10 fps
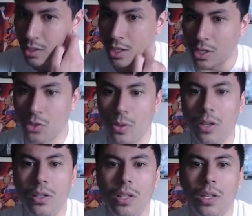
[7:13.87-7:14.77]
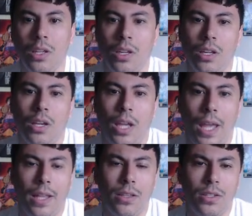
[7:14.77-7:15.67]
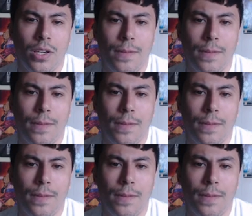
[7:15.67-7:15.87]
as well. And